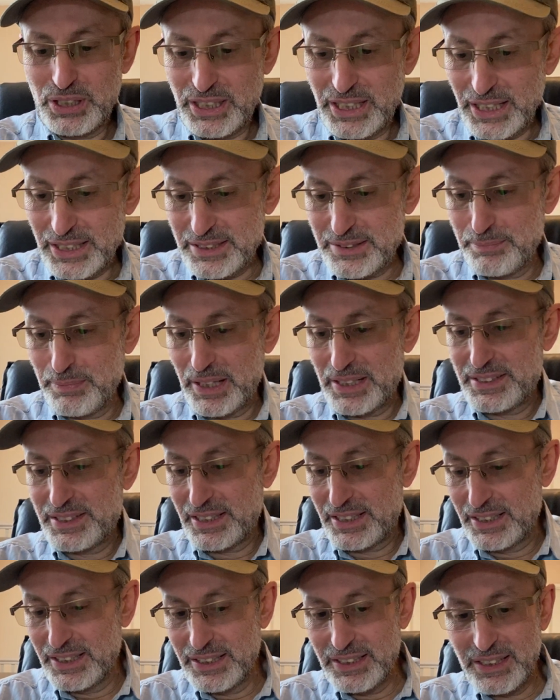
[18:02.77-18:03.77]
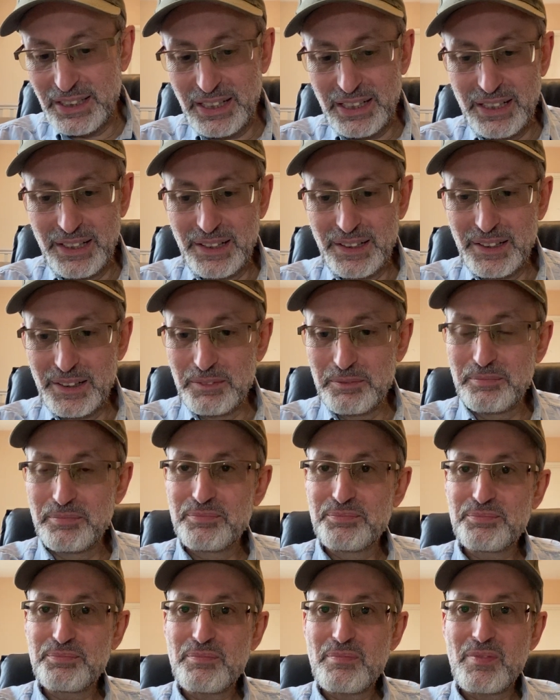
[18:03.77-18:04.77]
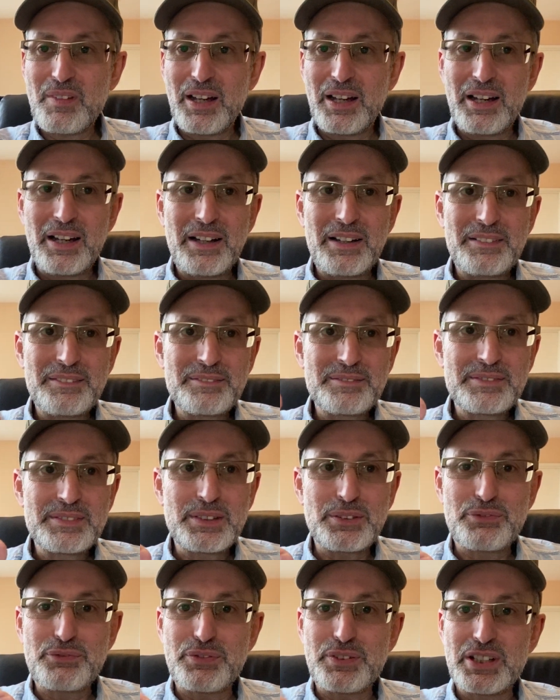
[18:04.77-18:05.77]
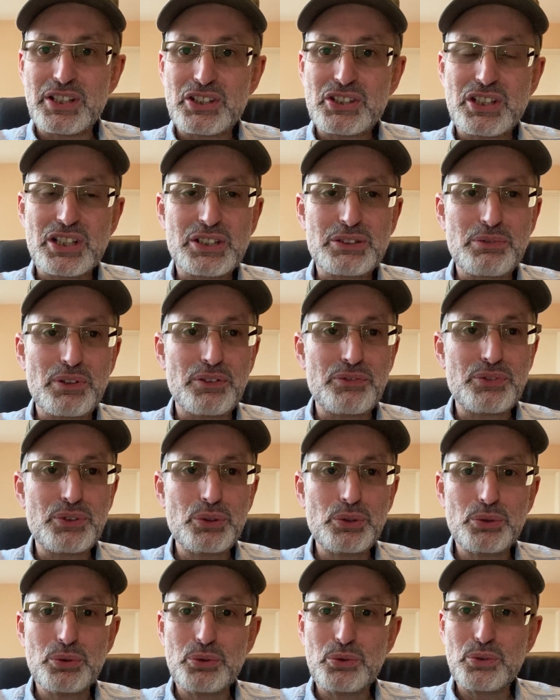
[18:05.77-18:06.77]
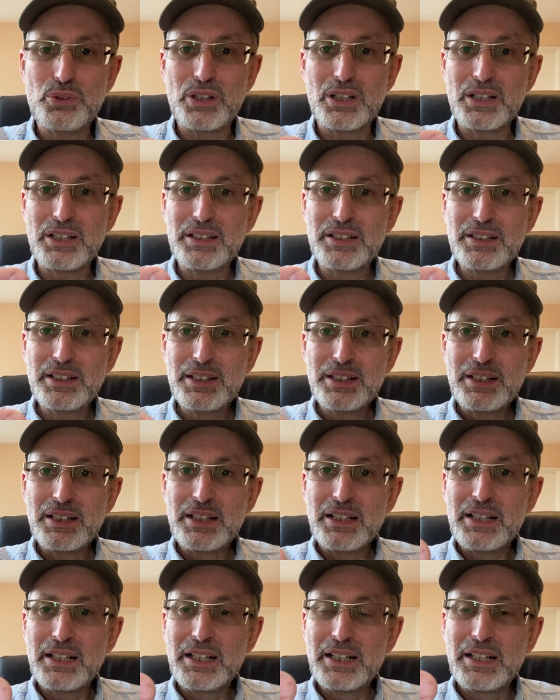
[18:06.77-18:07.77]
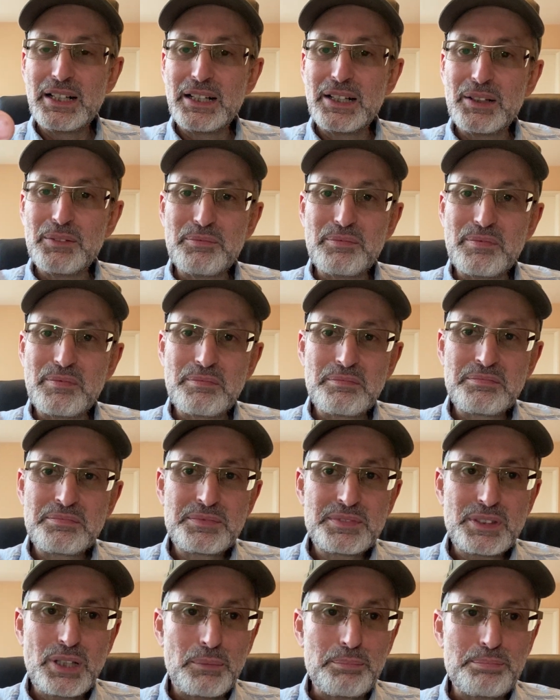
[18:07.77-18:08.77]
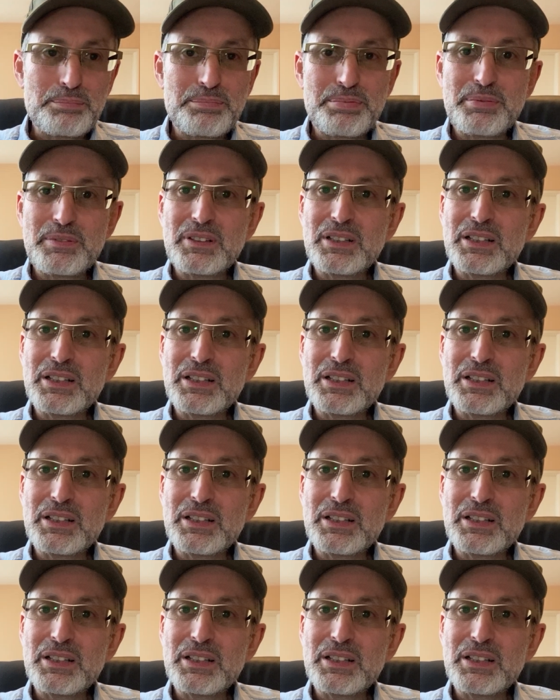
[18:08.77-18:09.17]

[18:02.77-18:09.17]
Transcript: you get basically. To finish this review, top